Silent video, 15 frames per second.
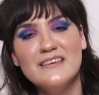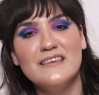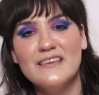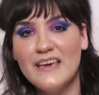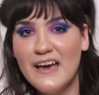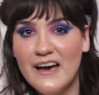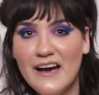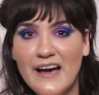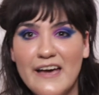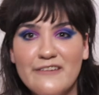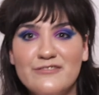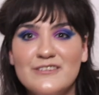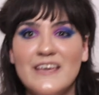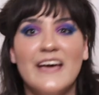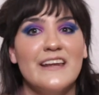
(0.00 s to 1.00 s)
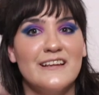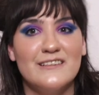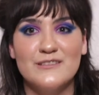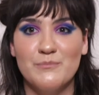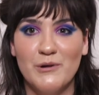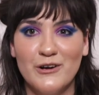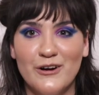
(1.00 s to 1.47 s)
yeah, I have to
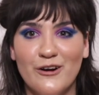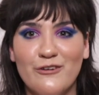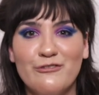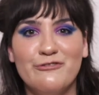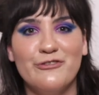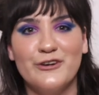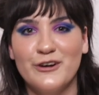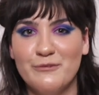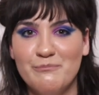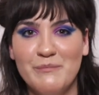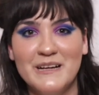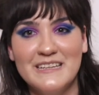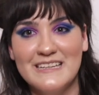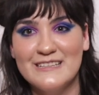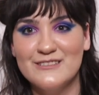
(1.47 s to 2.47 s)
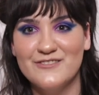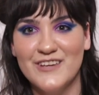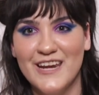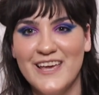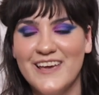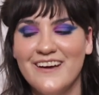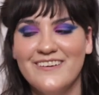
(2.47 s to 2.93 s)
edit tomorrow for Monday's
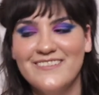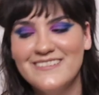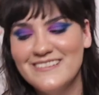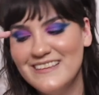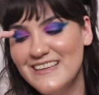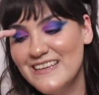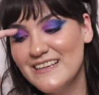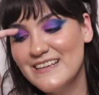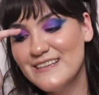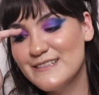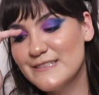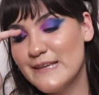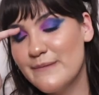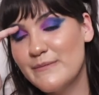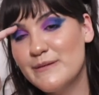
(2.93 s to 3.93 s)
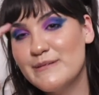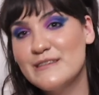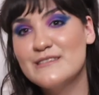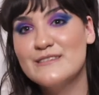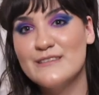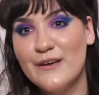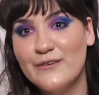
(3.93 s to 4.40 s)
video, so I'm gonna be
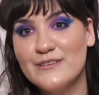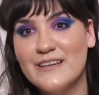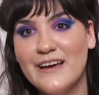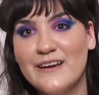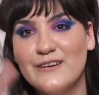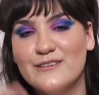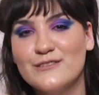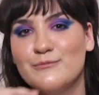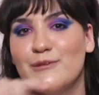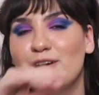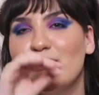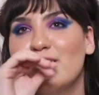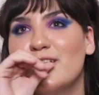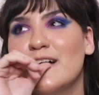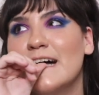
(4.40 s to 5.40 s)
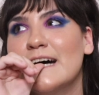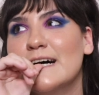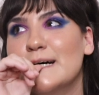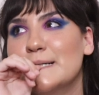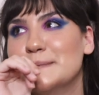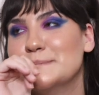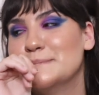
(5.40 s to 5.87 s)
so tired
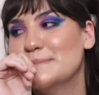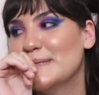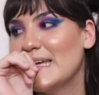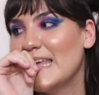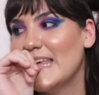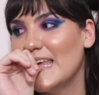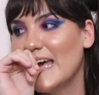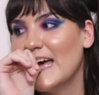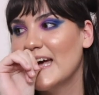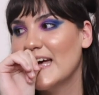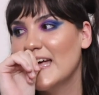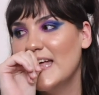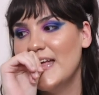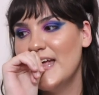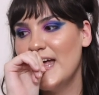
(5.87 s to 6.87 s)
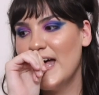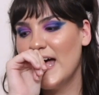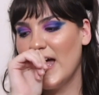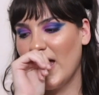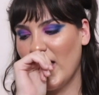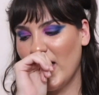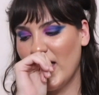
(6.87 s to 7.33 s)
tomorrow, but yeah,
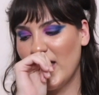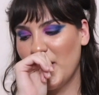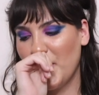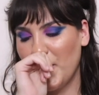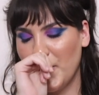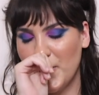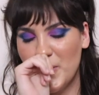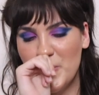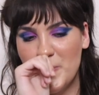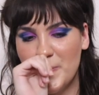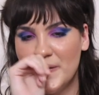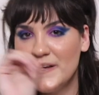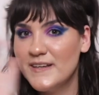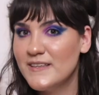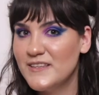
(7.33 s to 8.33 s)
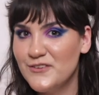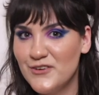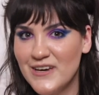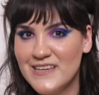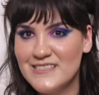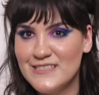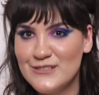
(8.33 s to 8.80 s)
I hope you
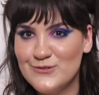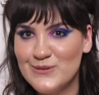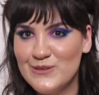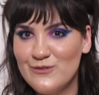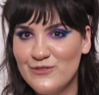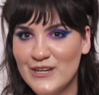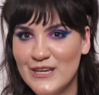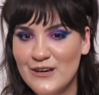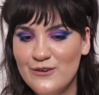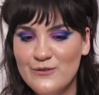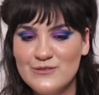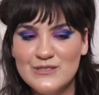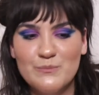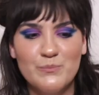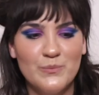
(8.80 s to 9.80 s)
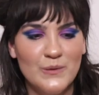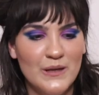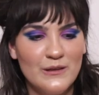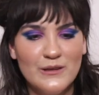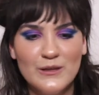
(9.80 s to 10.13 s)
guys enjoyed the video. It was a